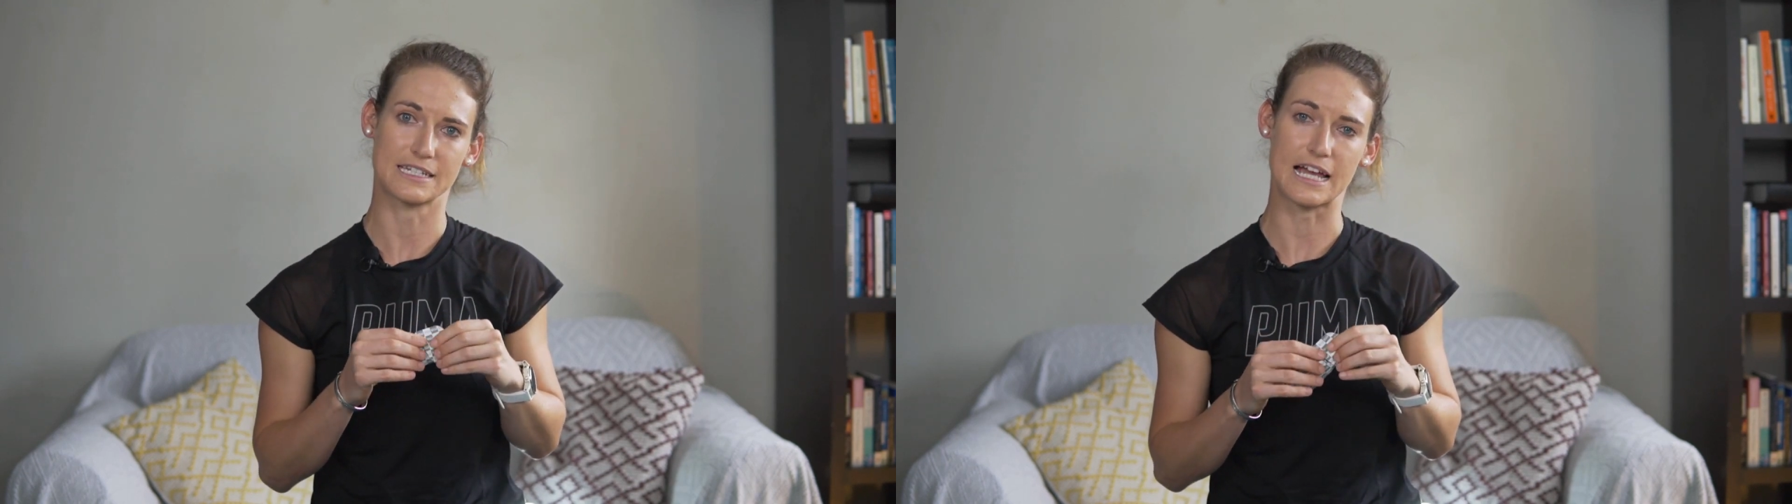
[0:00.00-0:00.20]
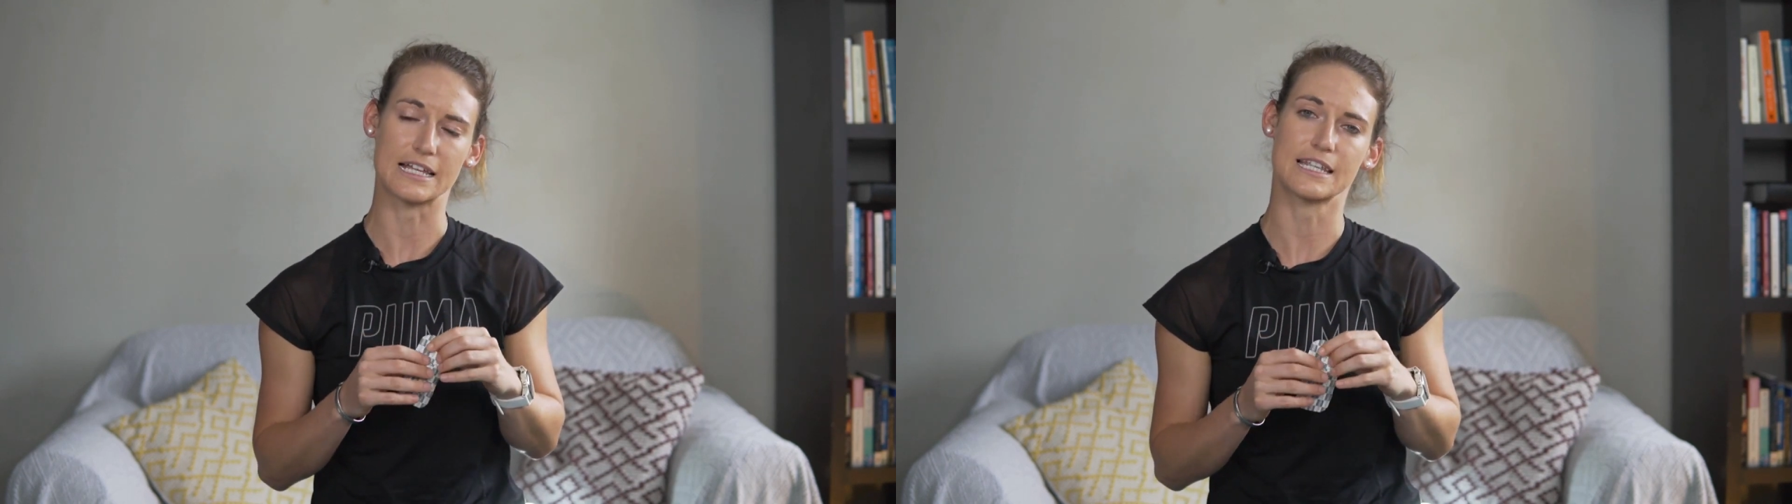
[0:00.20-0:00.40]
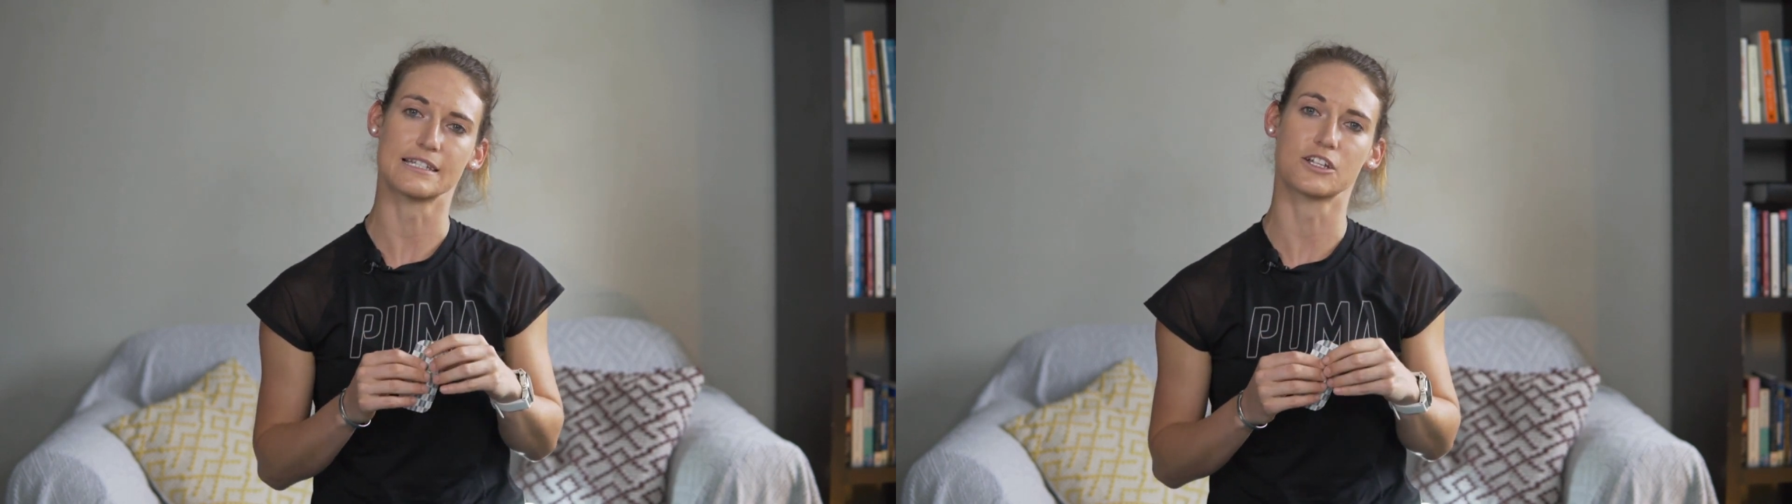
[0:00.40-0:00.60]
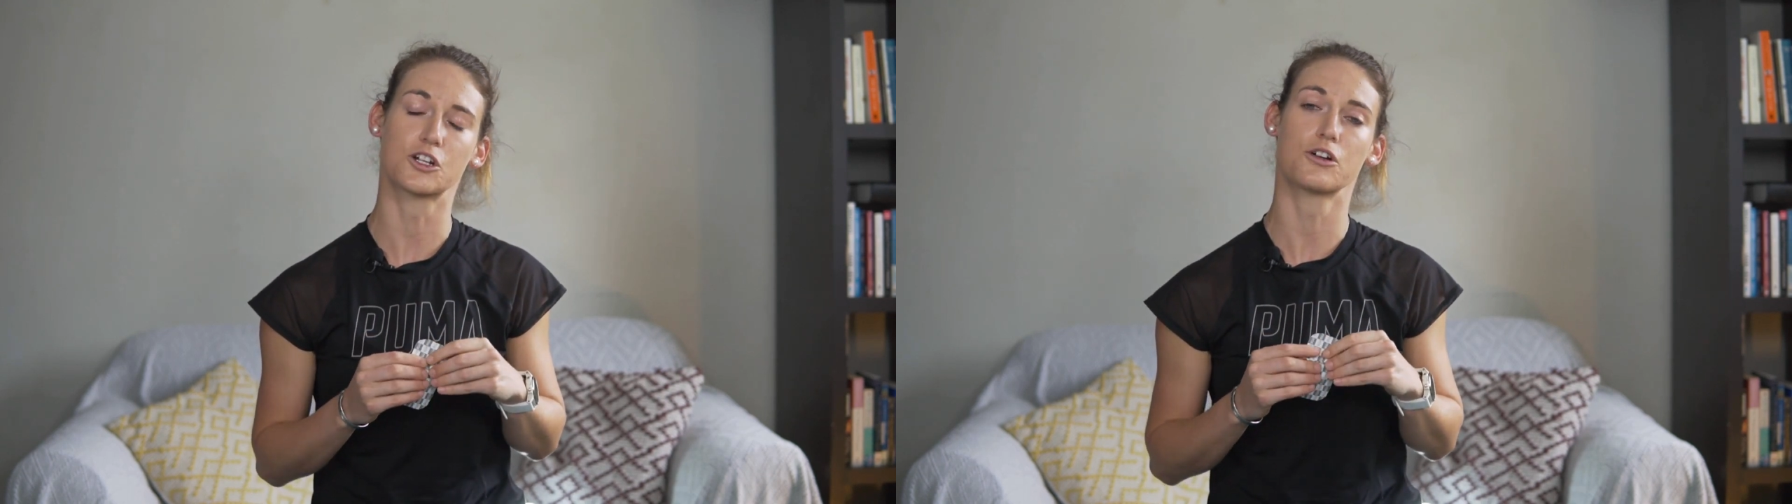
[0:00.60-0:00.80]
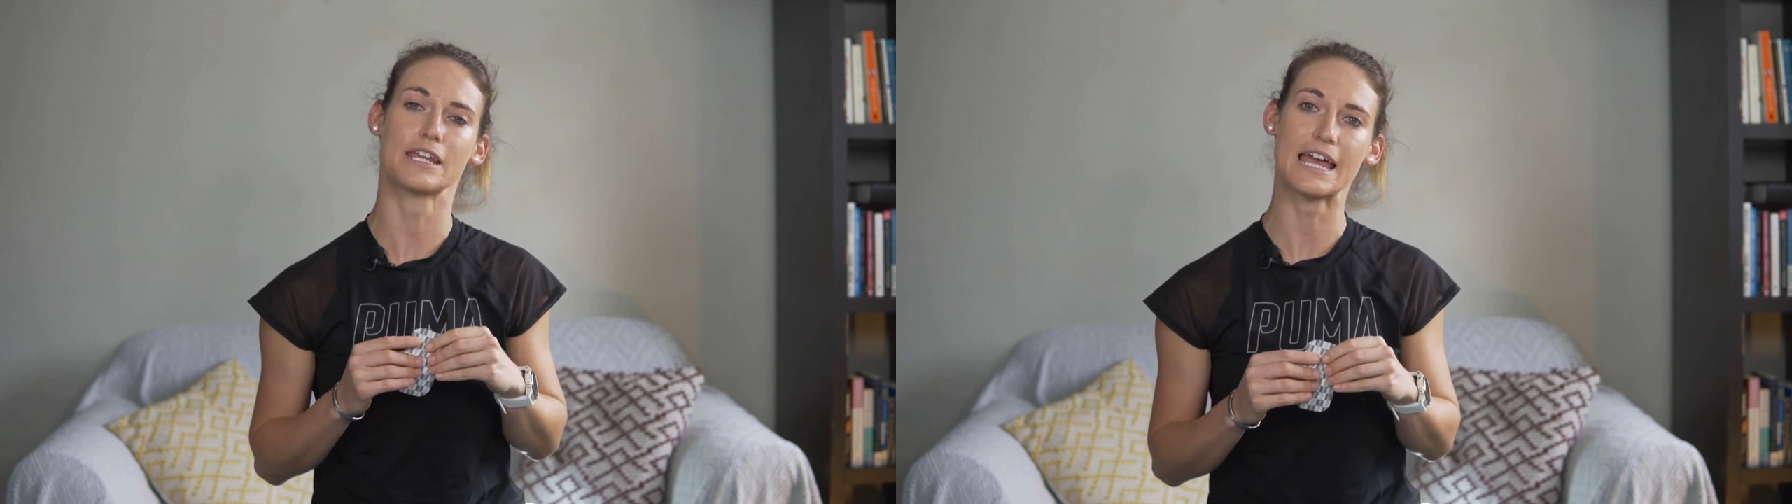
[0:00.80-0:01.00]
does is it
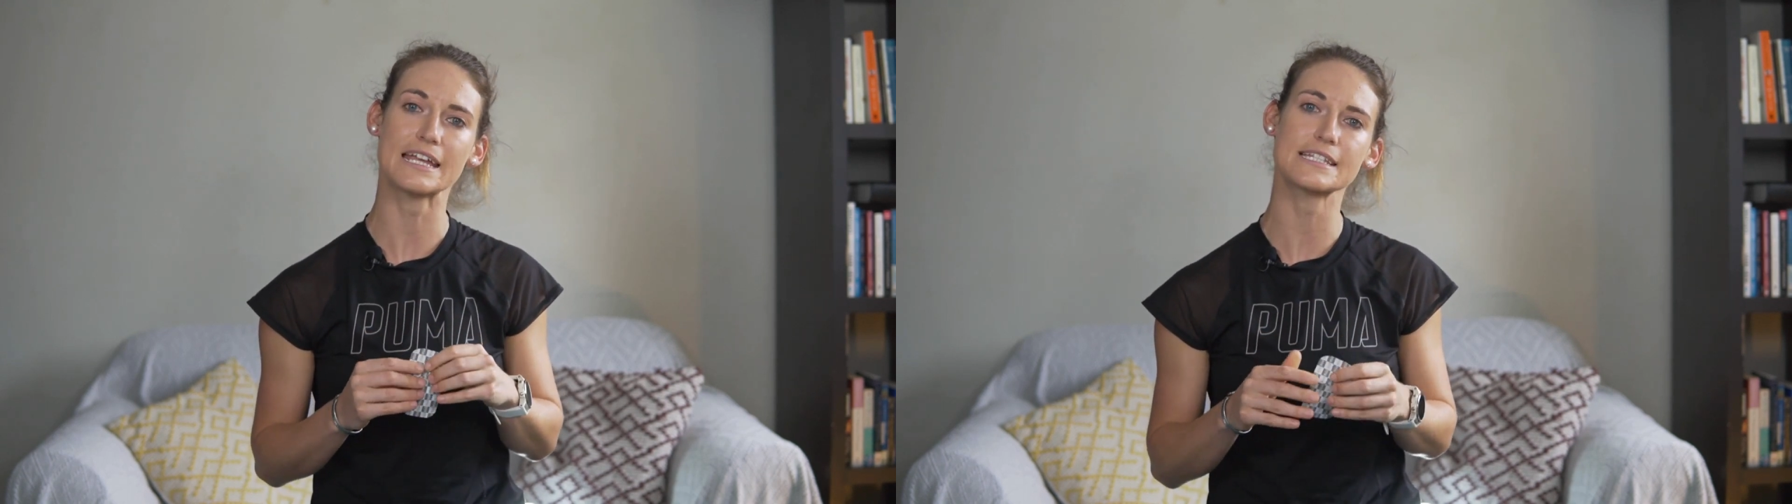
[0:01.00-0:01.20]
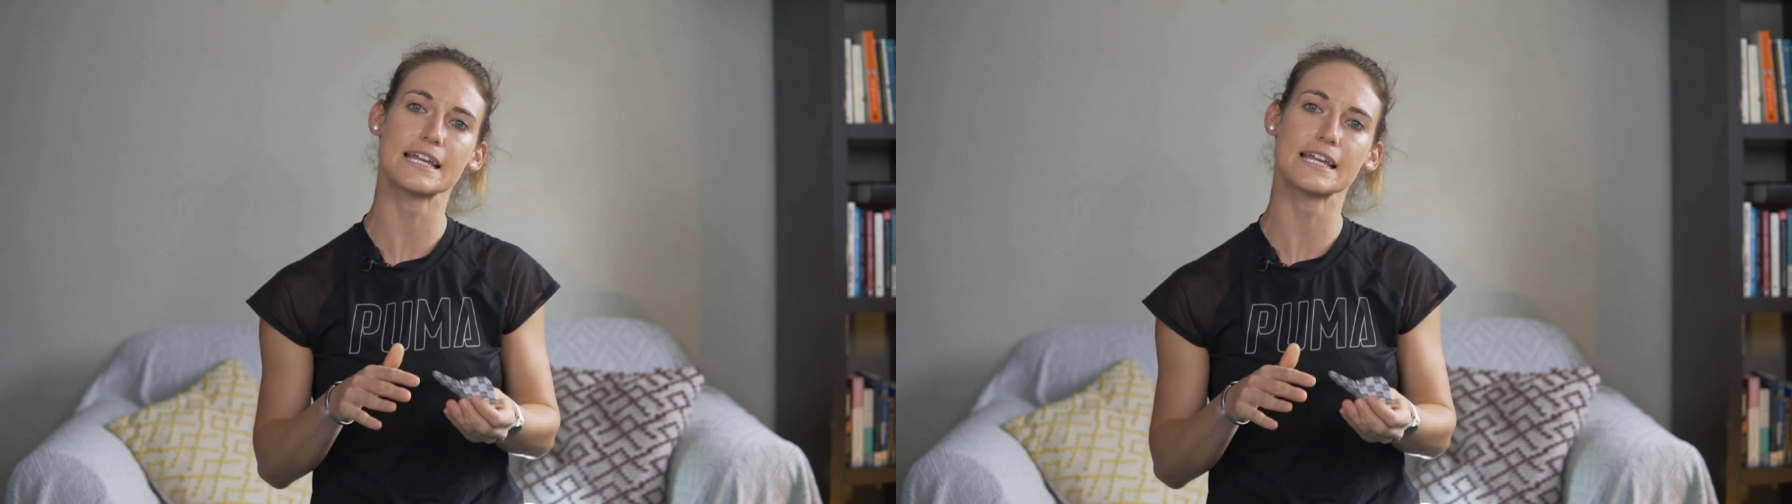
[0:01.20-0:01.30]
creates